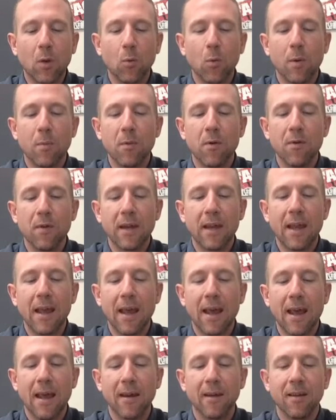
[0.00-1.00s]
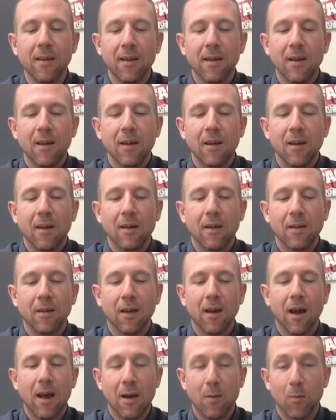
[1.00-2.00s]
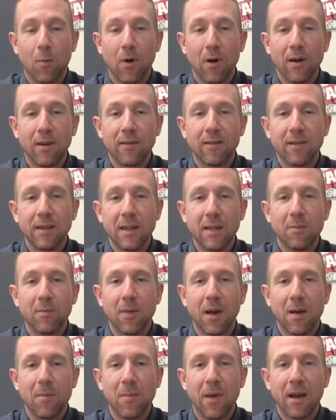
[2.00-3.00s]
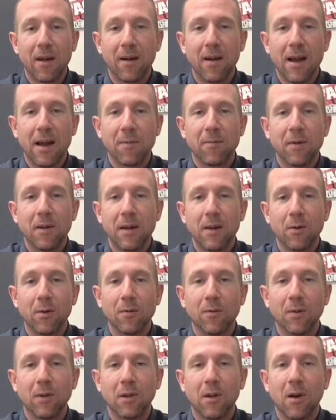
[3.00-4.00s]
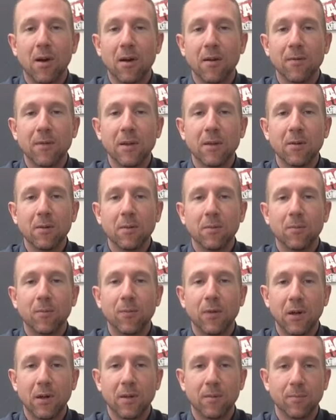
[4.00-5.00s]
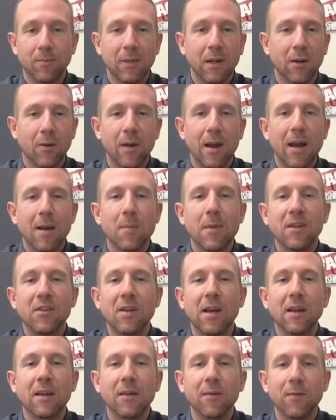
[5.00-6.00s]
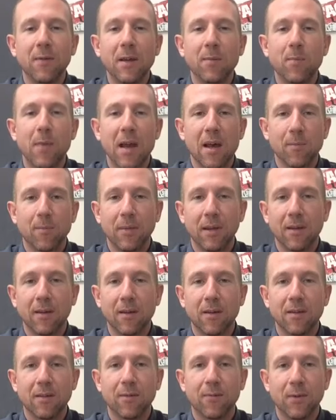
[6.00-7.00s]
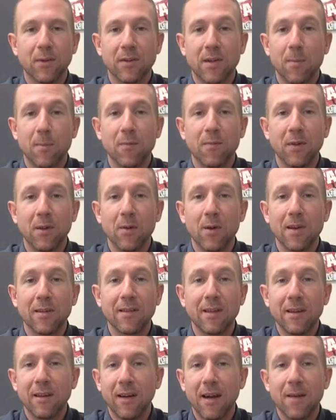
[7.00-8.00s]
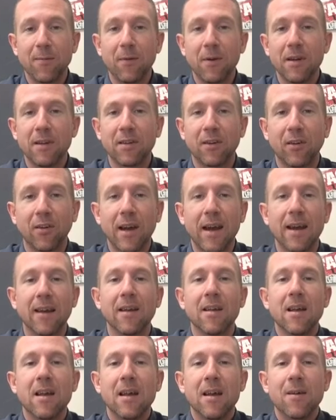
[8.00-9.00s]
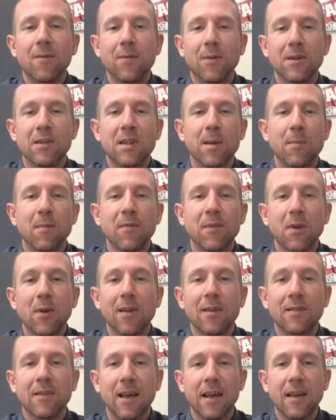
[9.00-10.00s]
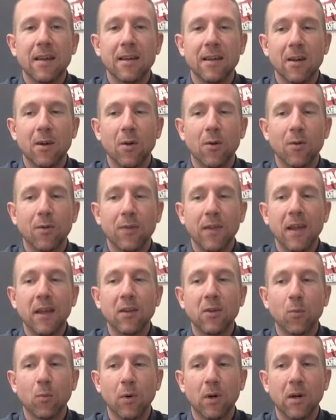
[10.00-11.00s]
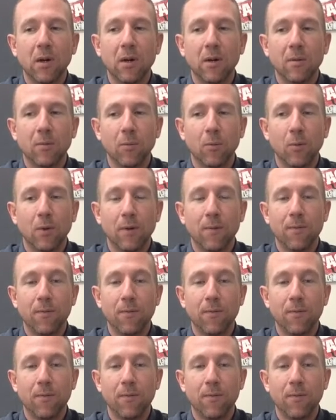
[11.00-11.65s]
we're moving ahead. I want to see a better effort out of a lot of you and I mean, check your feedback, because for some of you, I said your effort is great. For some of you, I said, things were